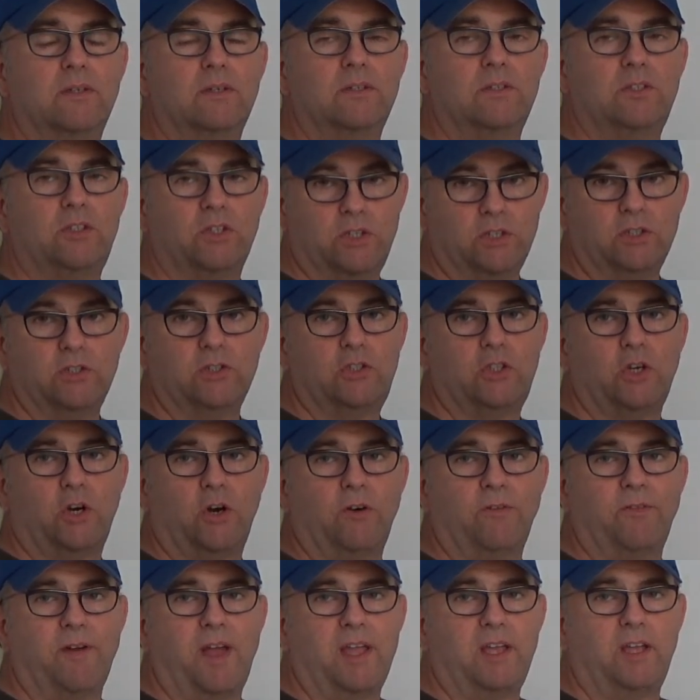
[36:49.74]
to
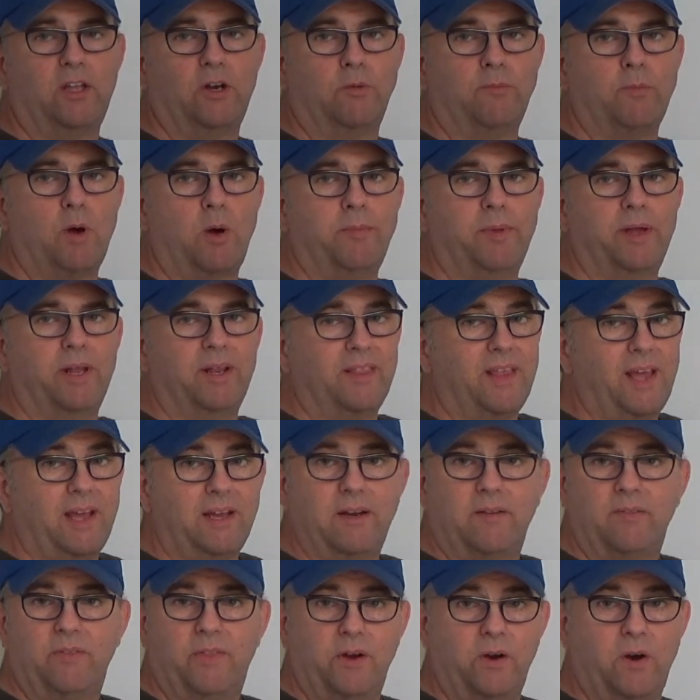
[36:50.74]
conserve angular
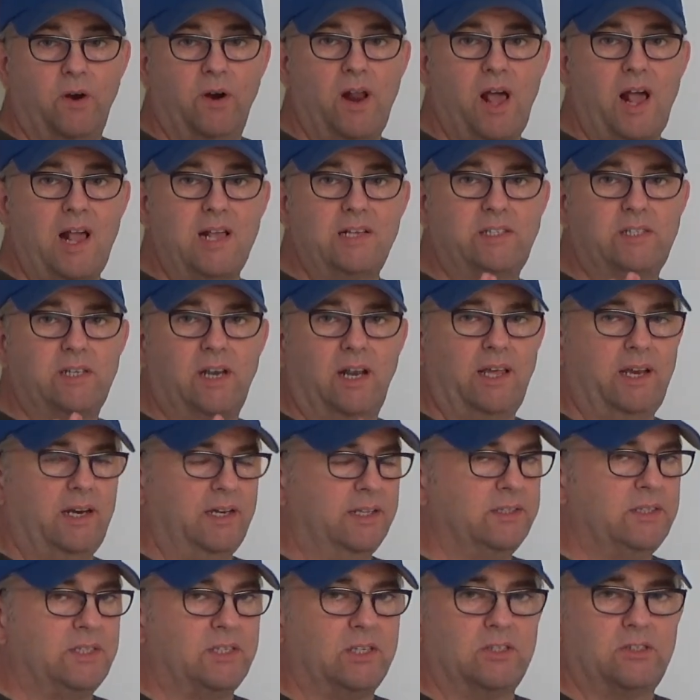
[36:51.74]
momentum. They're an
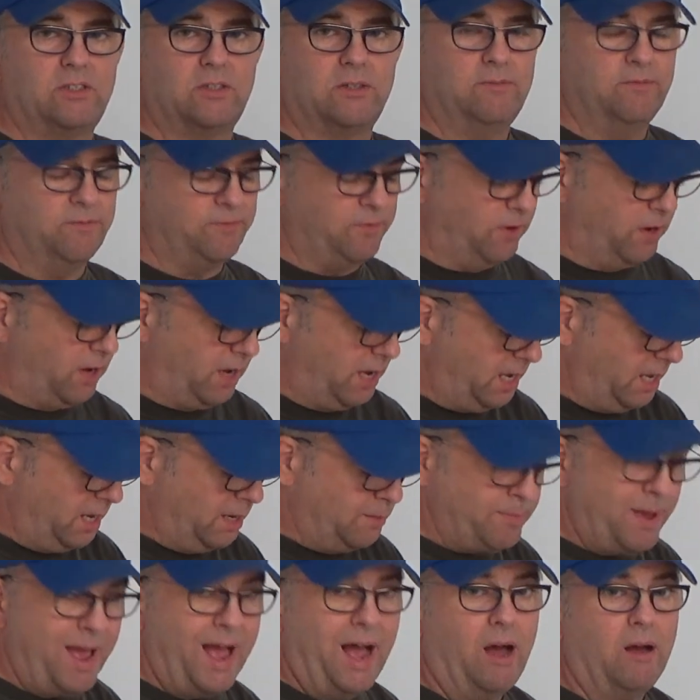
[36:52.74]
isolated system. Forget
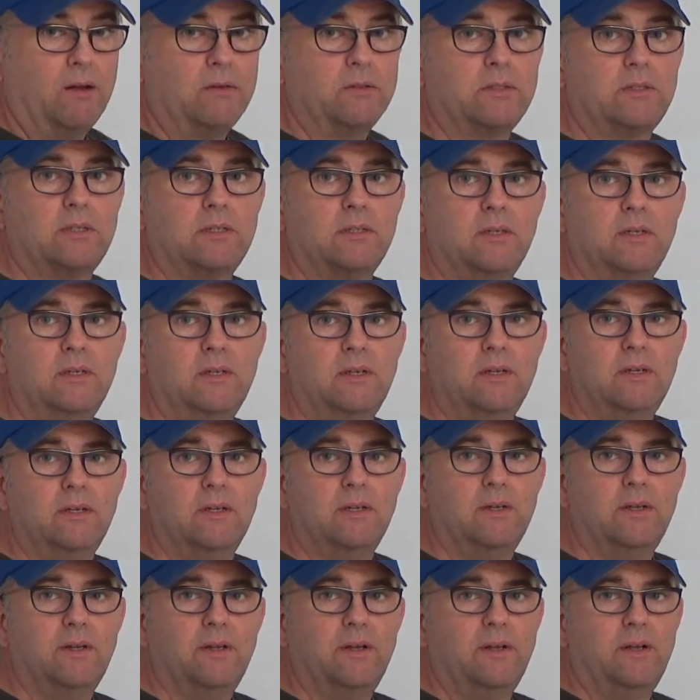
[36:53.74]
about
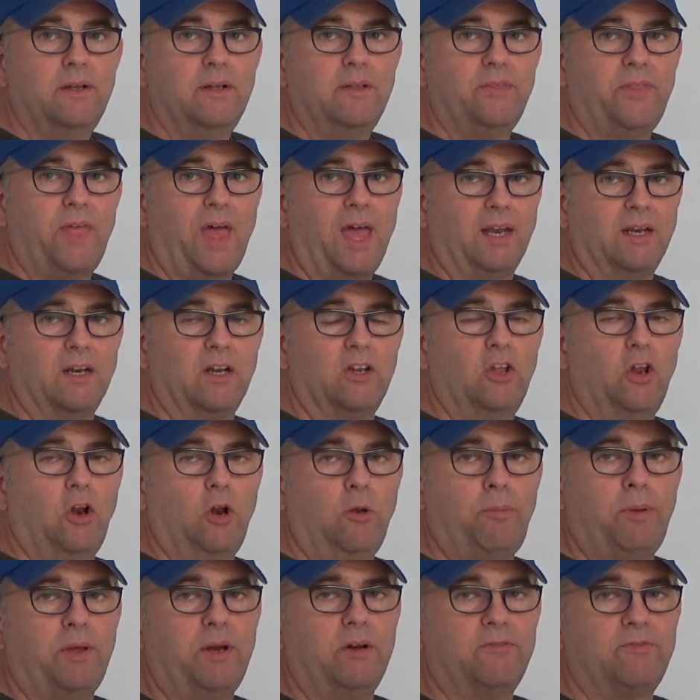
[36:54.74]
that
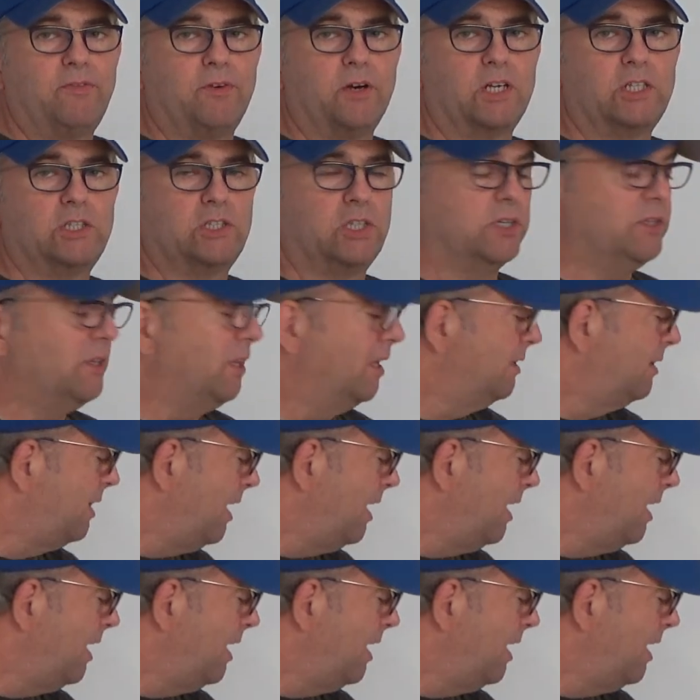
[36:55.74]
little bit of friction that